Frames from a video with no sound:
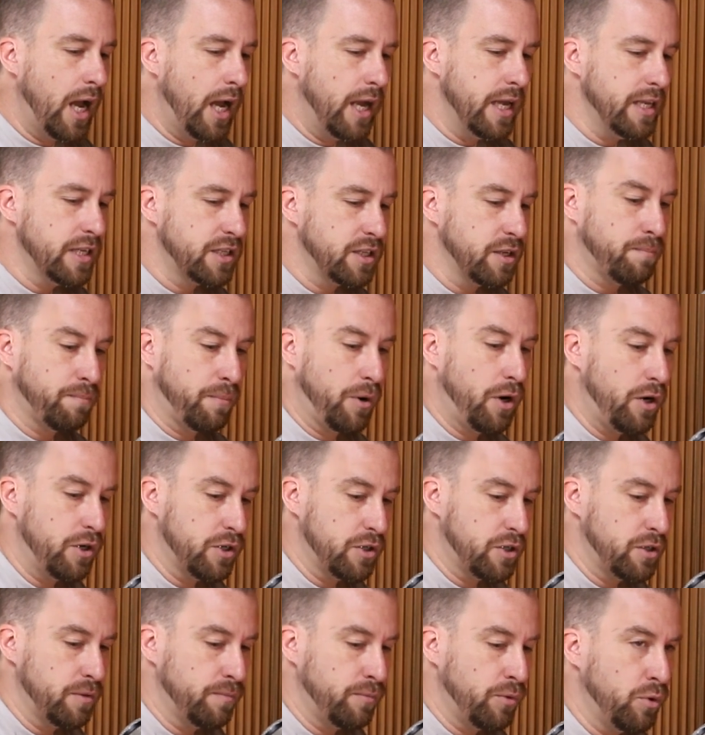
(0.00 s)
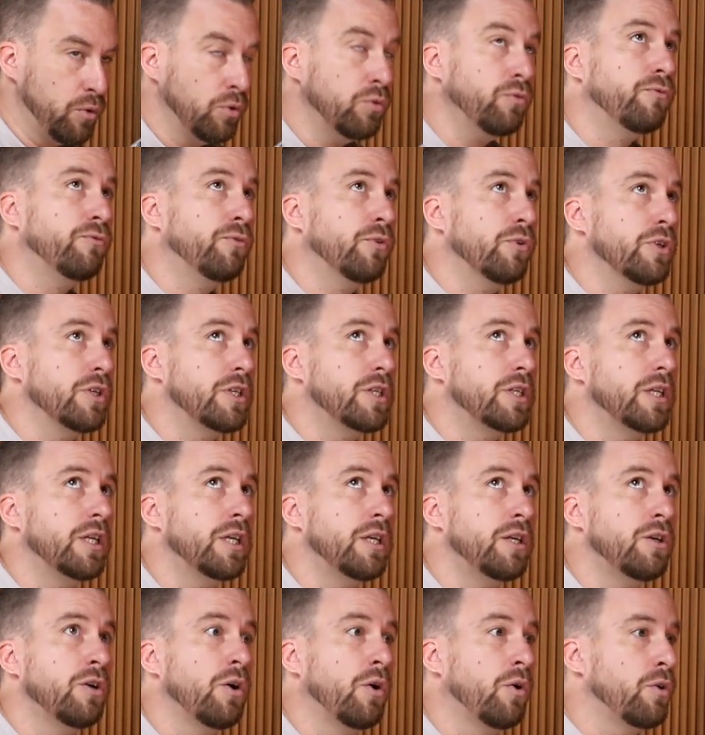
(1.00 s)
is it possible for a
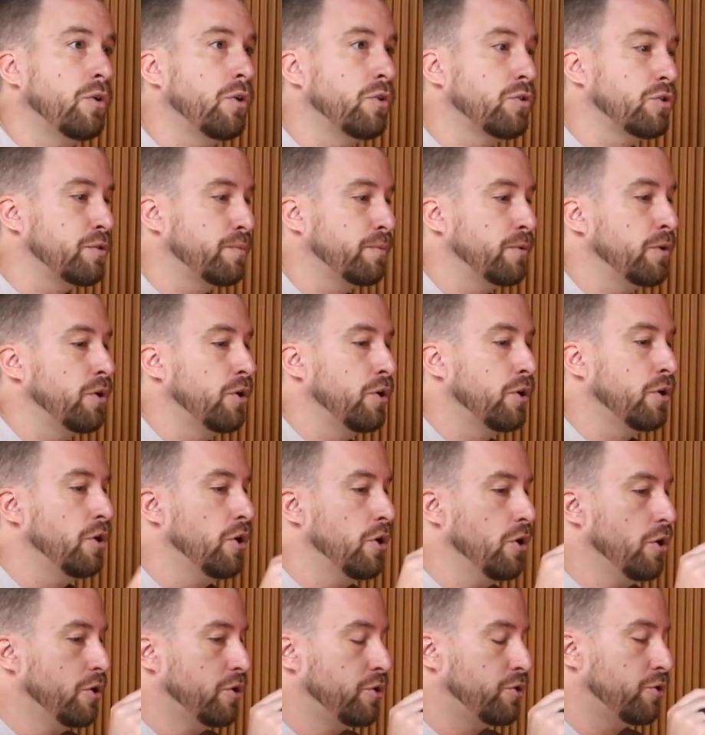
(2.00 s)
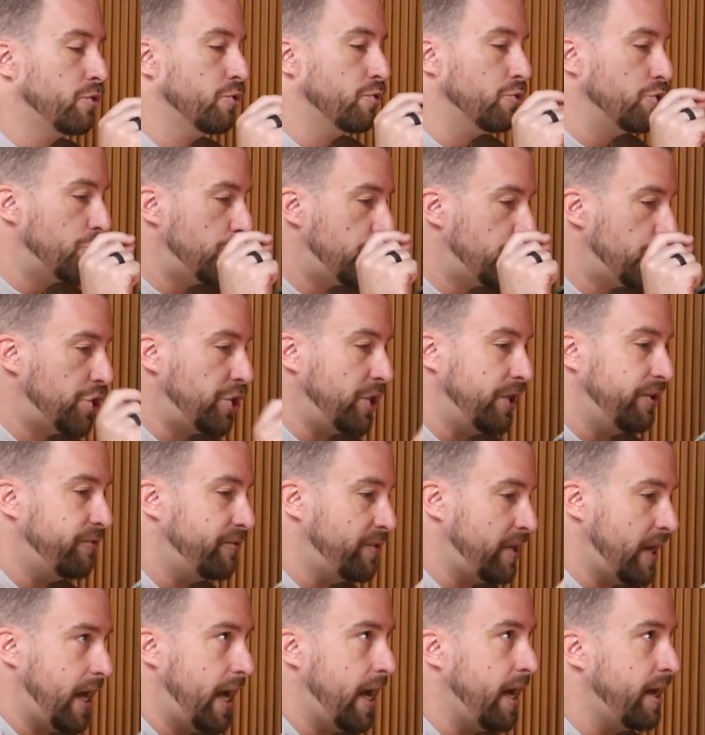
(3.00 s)
CEO or an entrepreneur to
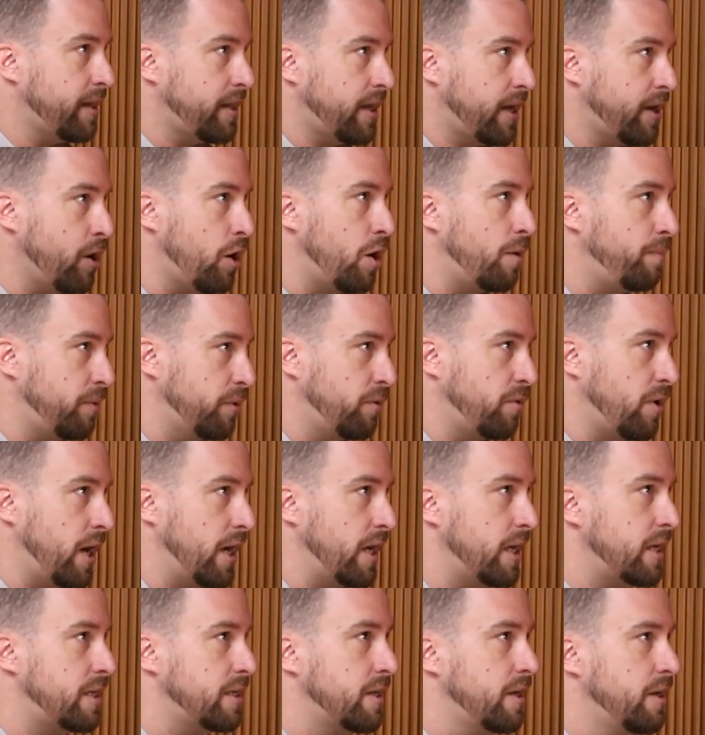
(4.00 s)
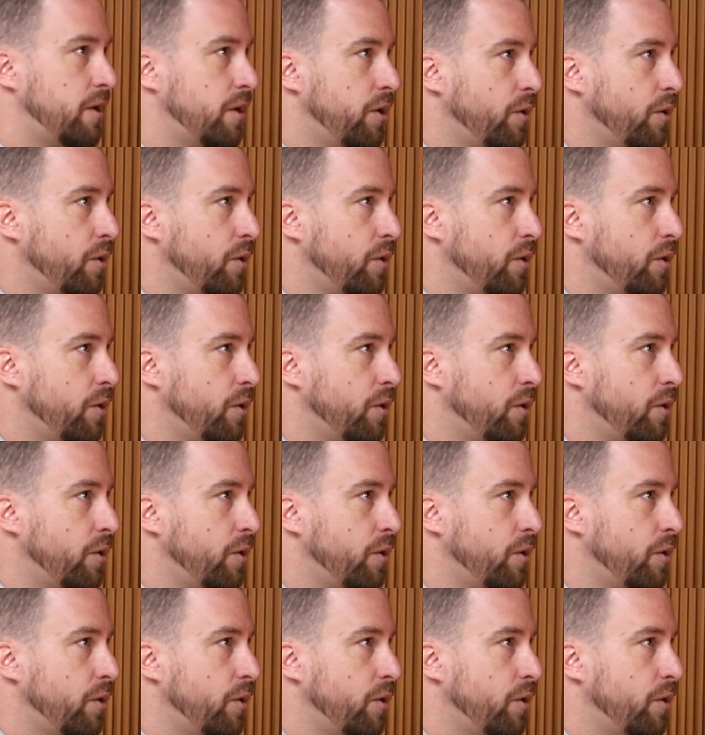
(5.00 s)
shift how they operate,